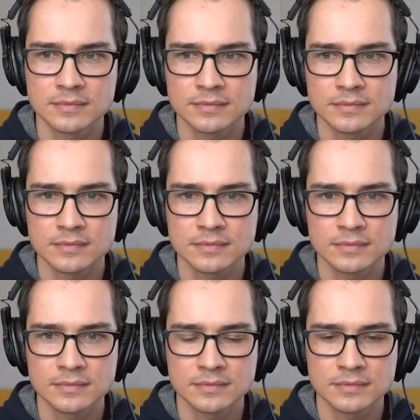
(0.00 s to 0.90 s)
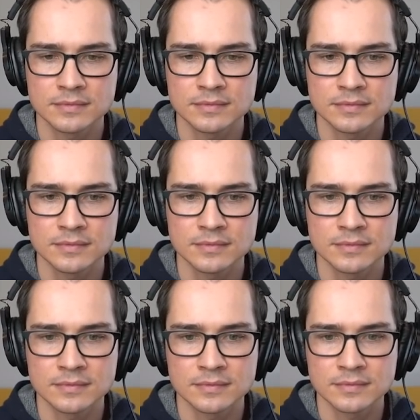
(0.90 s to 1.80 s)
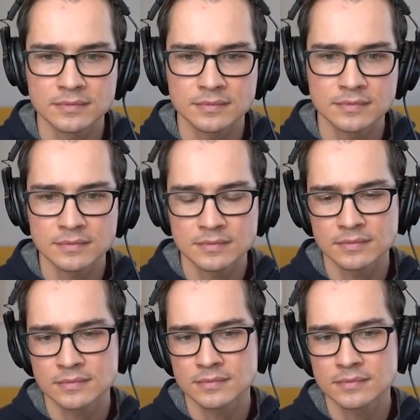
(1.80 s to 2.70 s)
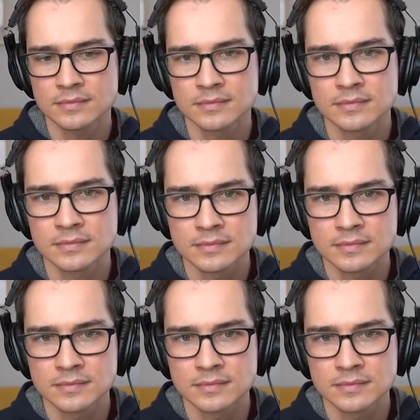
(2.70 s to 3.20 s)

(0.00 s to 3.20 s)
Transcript: No words are spoken by the person on screen.